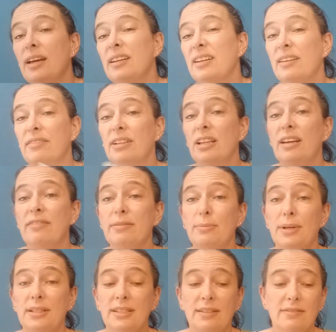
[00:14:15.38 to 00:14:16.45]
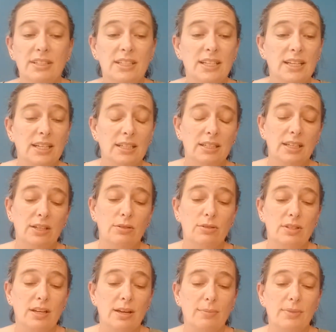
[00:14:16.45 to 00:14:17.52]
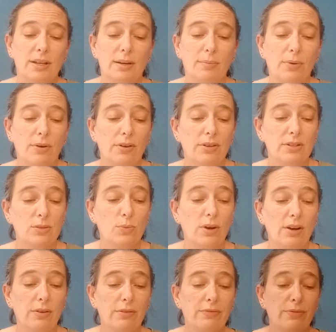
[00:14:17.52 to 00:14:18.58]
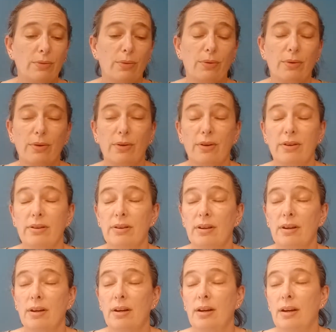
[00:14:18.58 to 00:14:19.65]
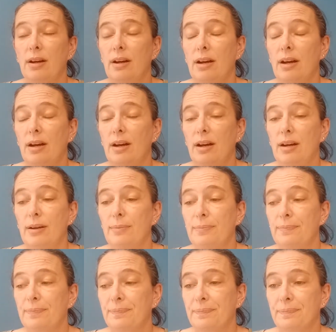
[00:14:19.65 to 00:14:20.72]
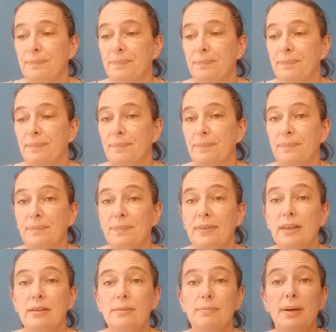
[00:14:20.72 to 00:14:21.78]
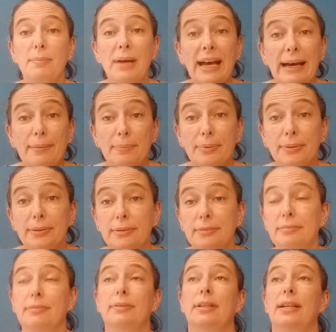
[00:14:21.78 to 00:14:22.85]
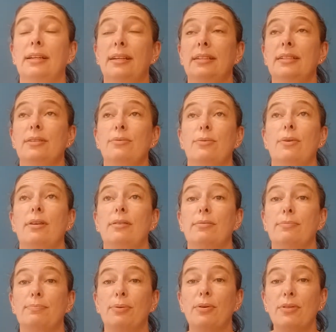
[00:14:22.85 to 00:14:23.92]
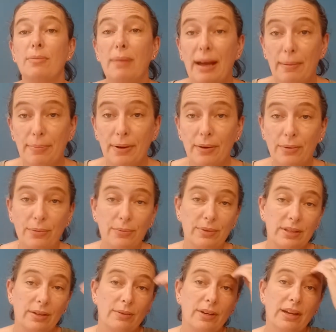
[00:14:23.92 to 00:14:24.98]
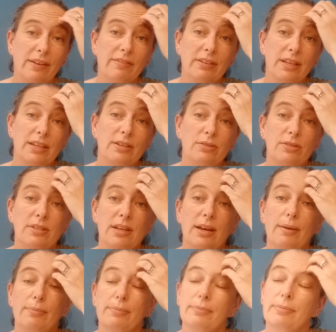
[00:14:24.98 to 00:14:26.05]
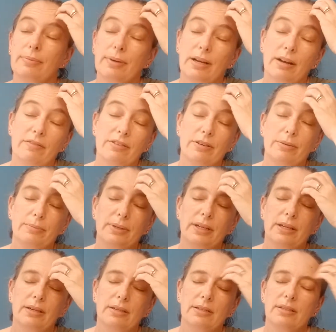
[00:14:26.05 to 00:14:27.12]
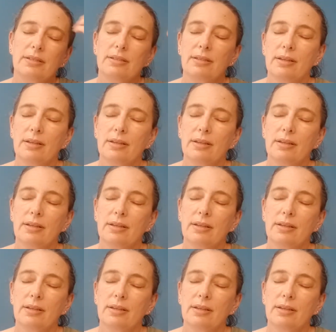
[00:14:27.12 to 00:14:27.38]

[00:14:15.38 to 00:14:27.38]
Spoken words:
And I have an 11 by 17 Q-snap that I bought as well for my map. And I didn't want to pull the map out without having a Q-snap cover, because